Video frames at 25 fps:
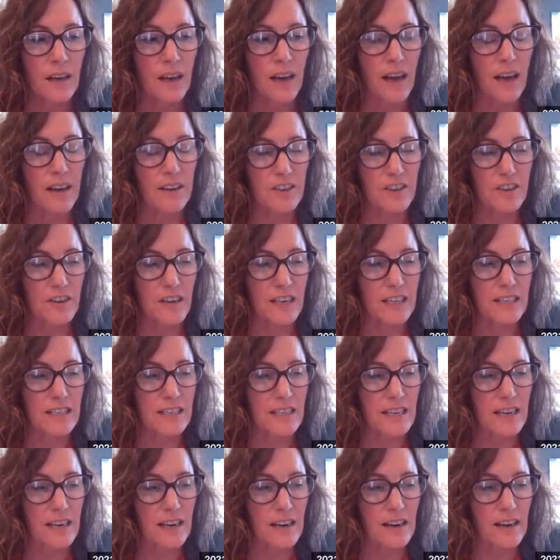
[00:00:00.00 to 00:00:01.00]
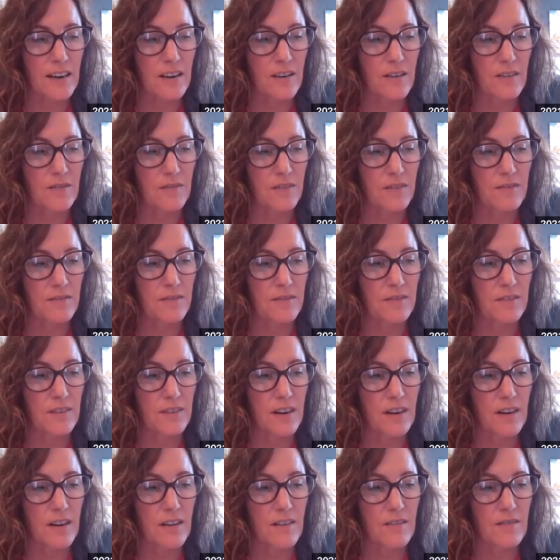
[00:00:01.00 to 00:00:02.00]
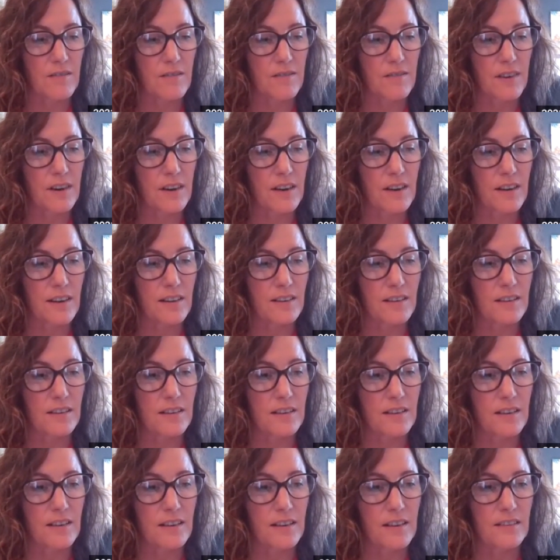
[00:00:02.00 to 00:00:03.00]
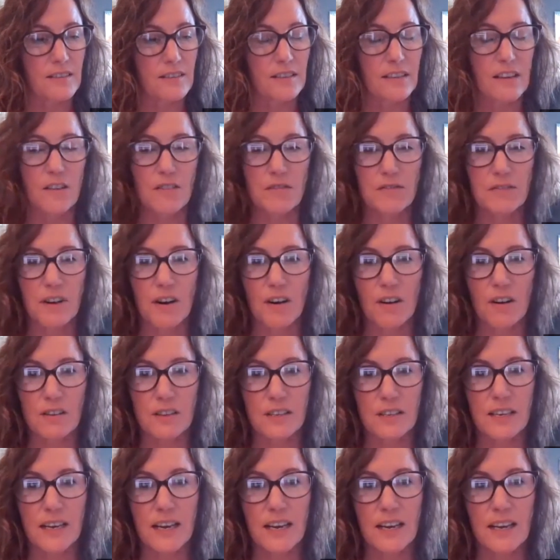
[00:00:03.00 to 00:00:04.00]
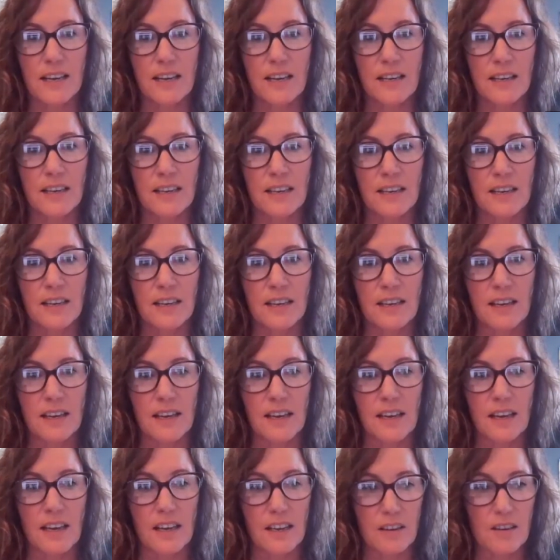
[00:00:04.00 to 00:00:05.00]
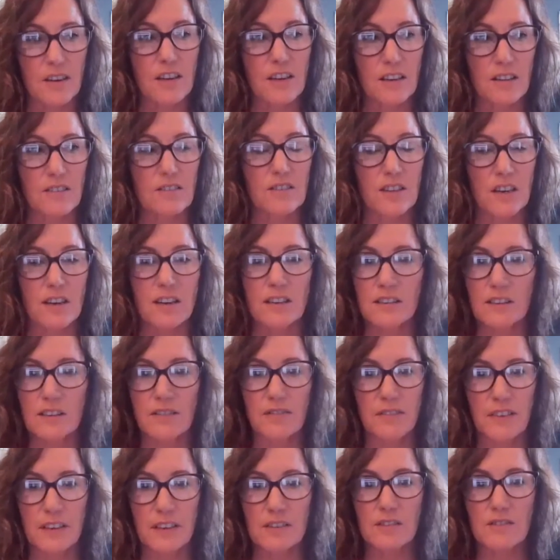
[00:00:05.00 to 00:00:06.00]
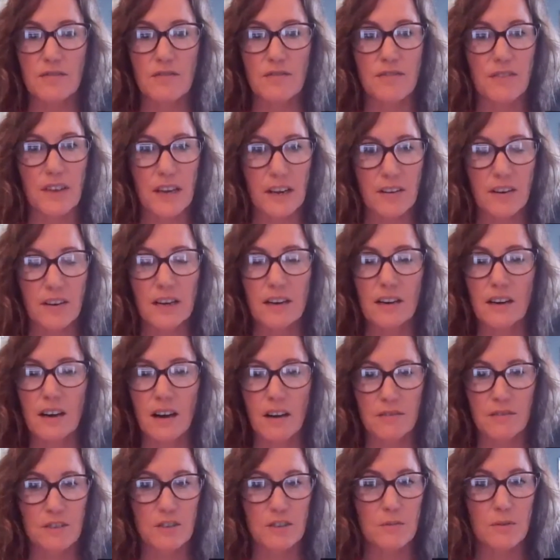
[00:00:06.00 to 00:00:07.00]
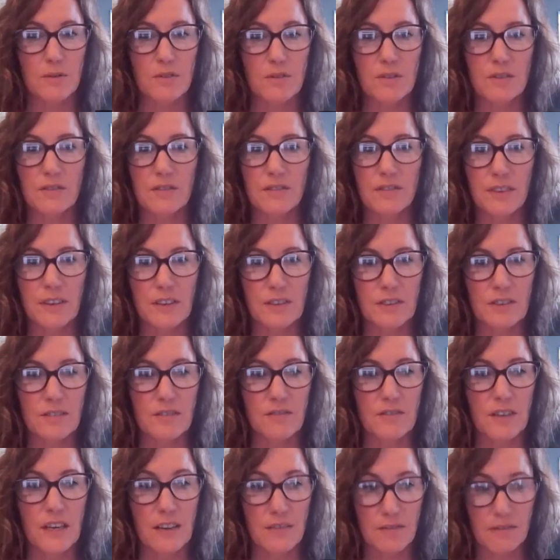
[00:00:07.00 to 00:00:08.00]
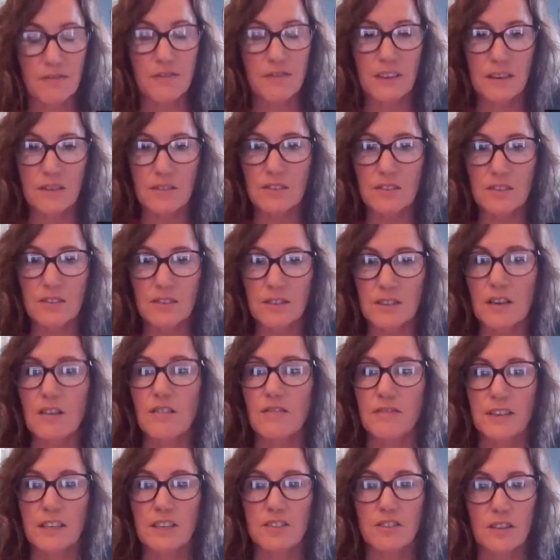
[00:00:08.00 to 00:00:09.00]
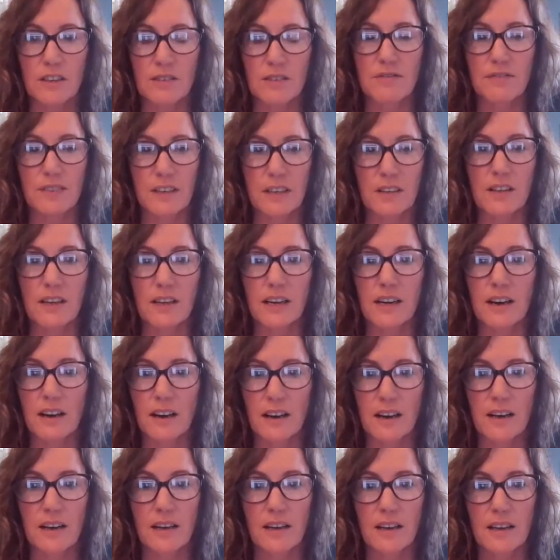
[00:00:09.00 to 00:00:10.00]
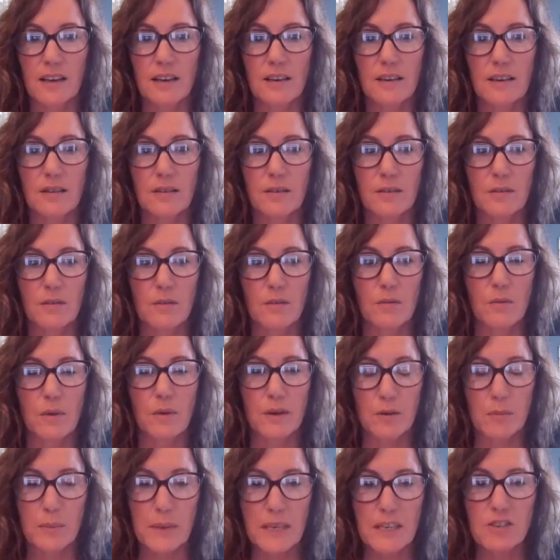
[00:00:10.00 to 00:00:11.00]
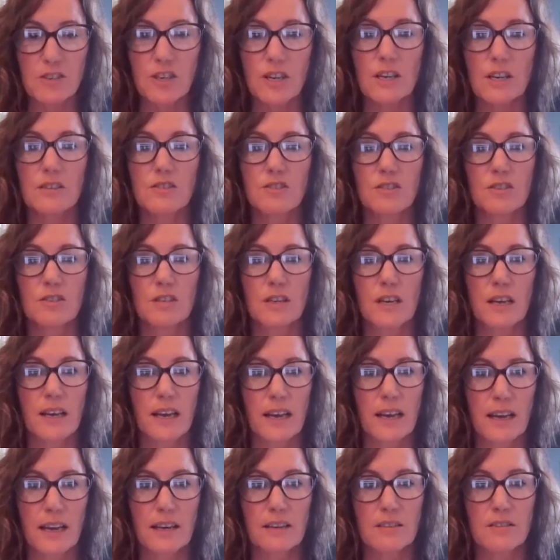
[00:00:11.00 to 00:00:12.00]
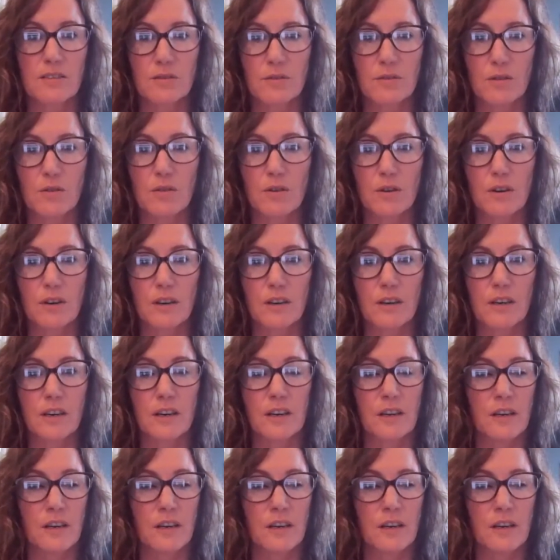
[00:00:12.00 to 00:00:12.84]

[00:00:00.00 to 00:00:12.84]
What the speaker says: And your idea of a self holiday, it feels very uncomfortable. It feels selfish. I feel like I will be judged and or